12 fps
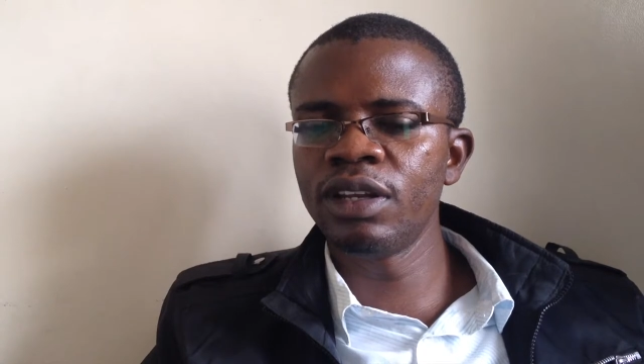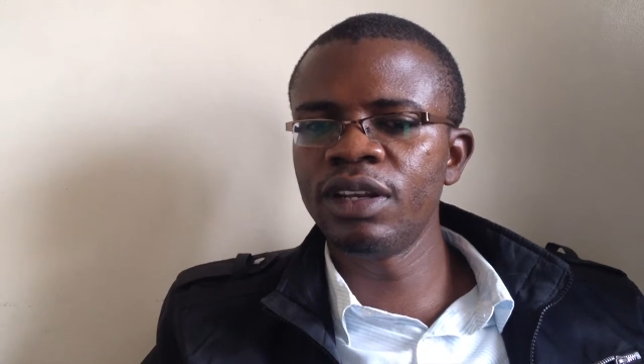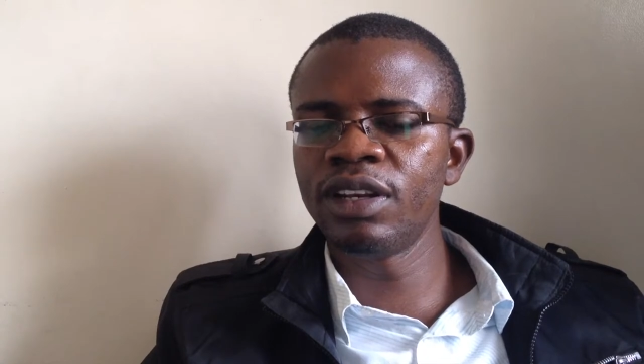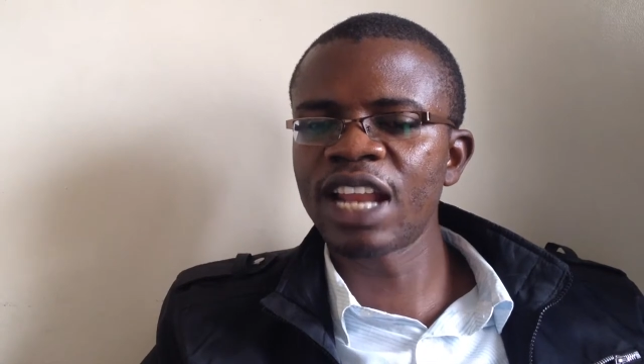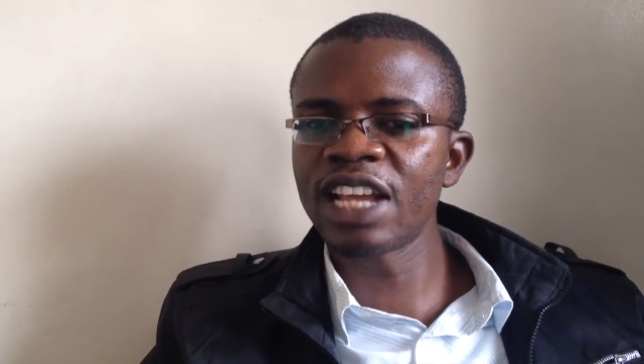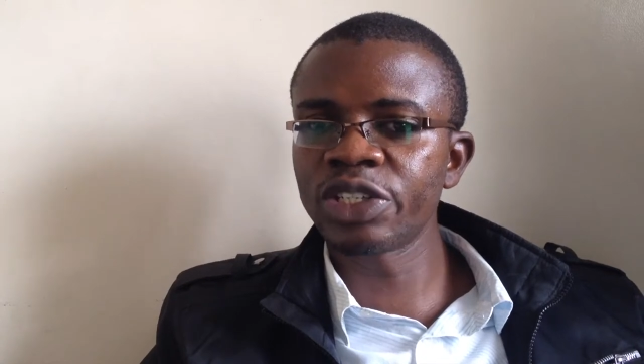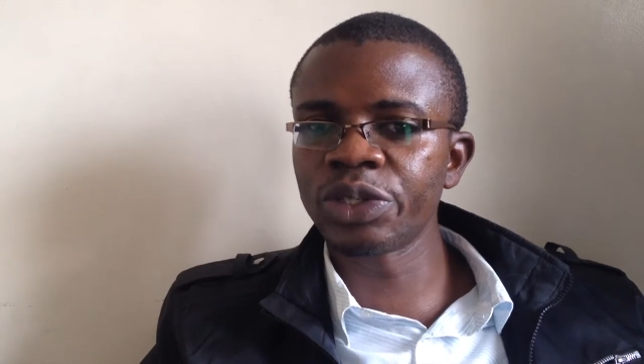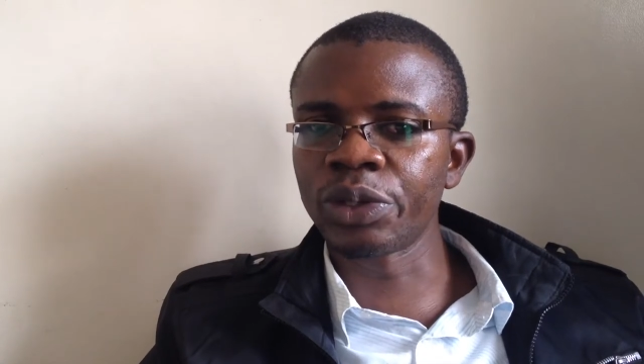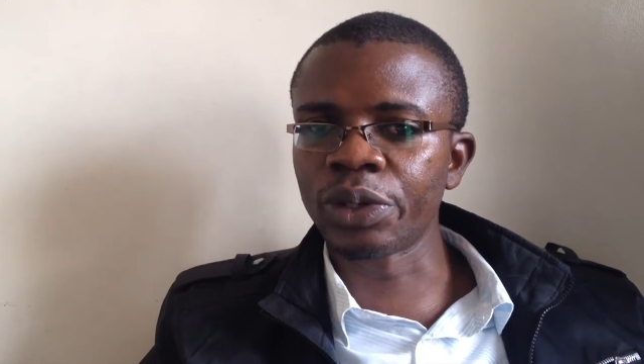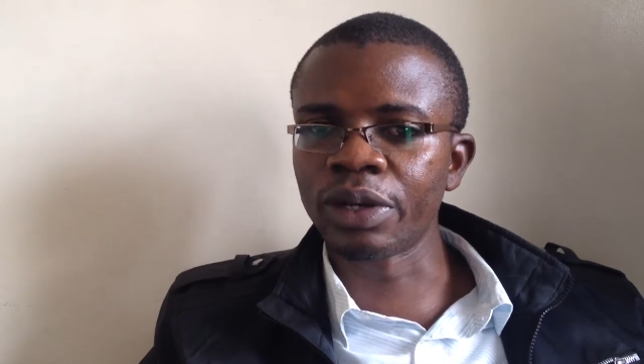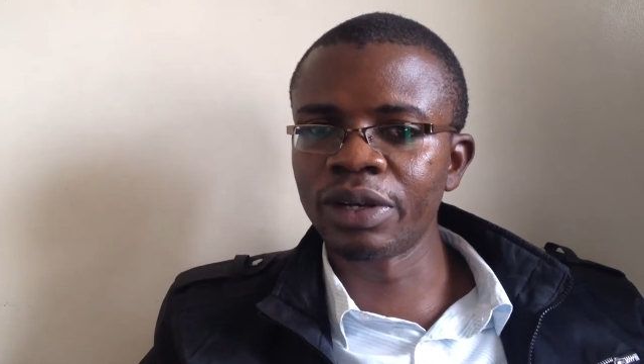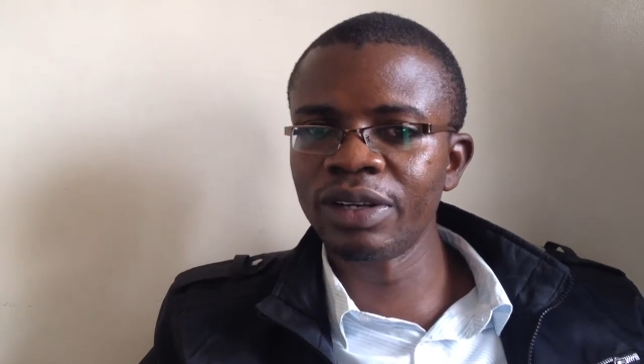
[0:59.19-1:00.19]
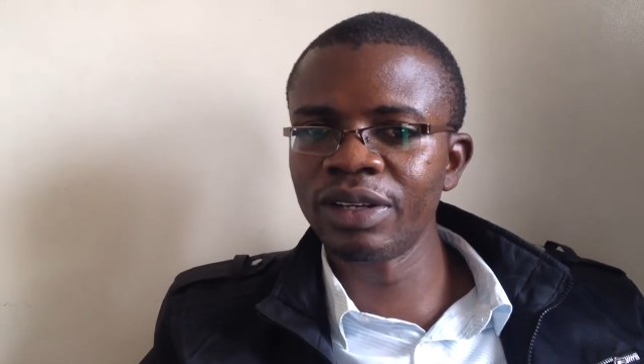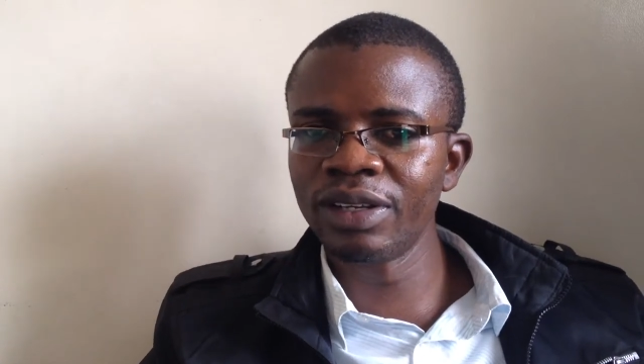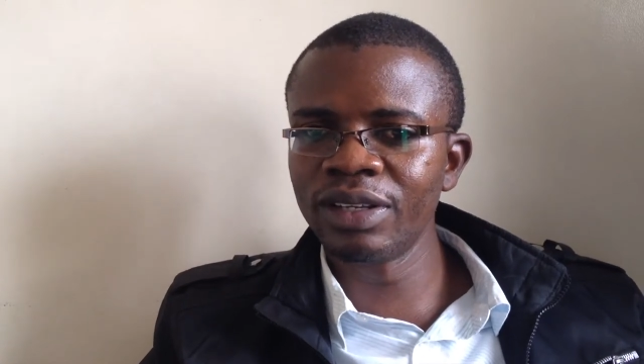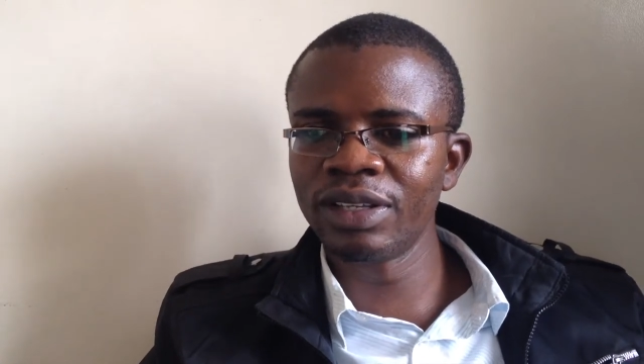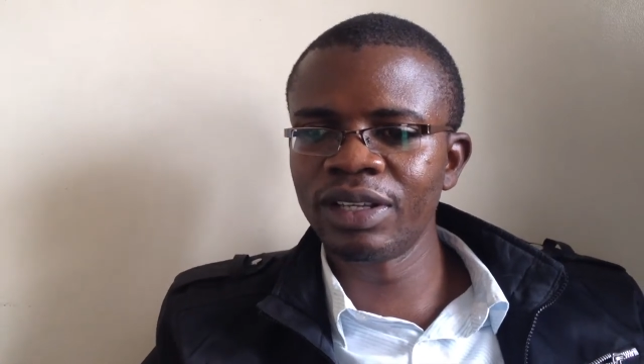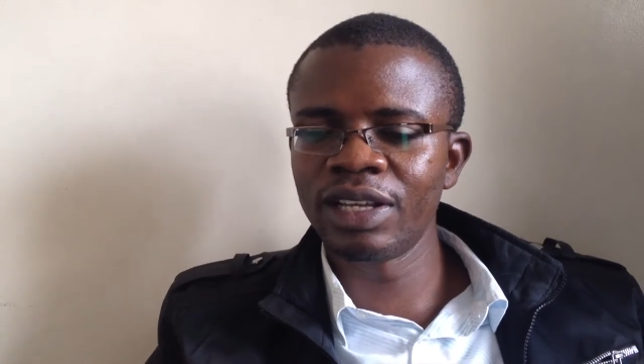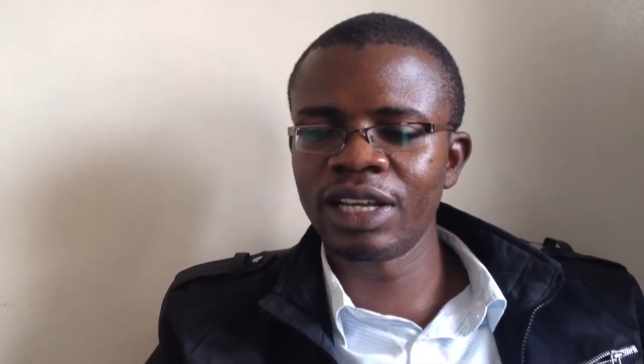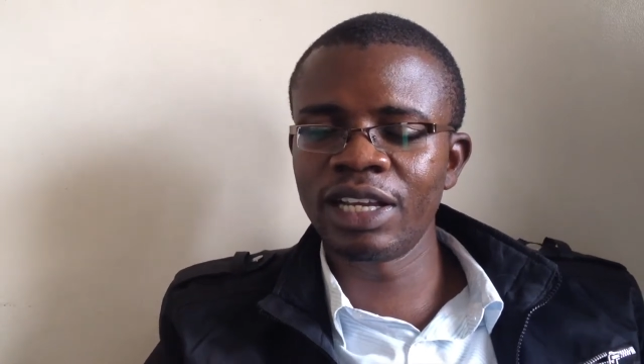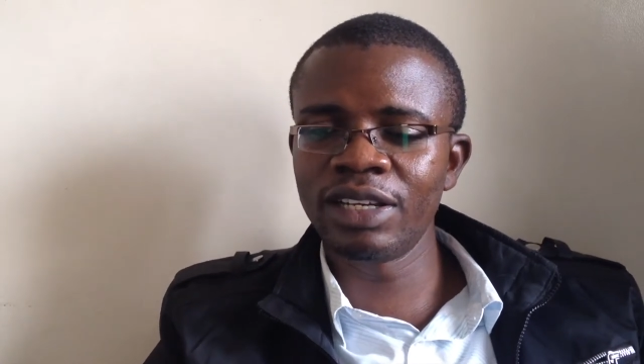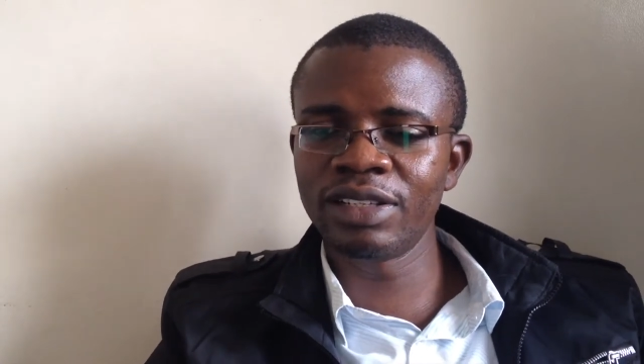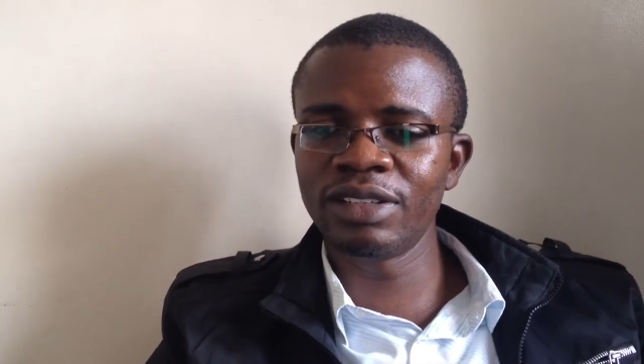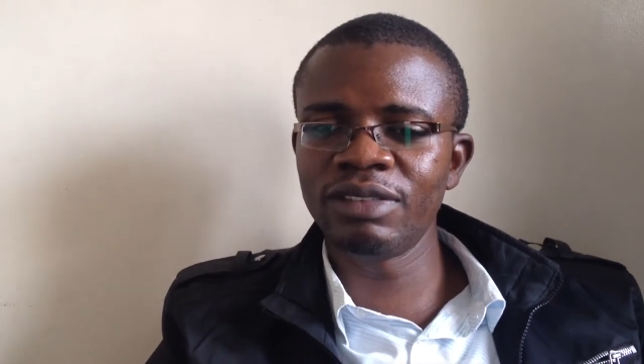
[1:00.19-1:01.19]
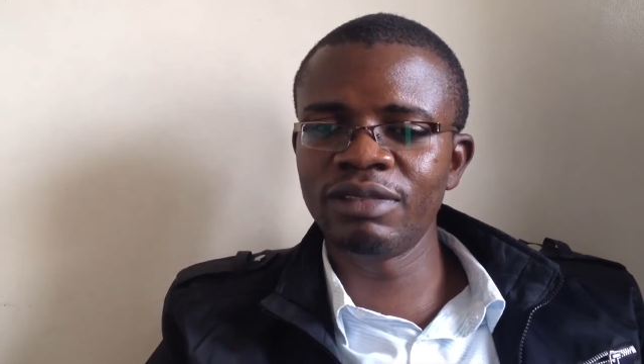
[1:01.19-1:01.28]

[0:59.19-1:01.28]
national, and